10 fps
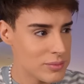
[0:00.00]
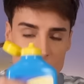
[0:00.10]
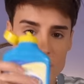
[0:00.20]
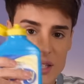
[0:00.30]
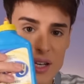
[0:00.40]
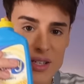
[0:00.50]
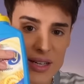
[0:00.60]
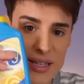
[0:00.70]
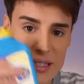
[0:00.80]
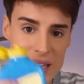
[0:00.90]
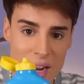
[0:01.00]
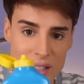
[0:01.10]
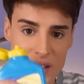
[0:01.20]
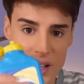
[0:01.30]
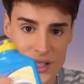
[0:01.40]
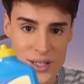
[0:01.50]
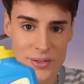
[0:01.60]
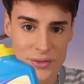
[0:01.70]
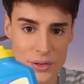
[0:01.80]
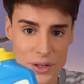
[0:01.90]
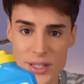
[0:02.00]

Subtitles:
This tastes exactly like seafood.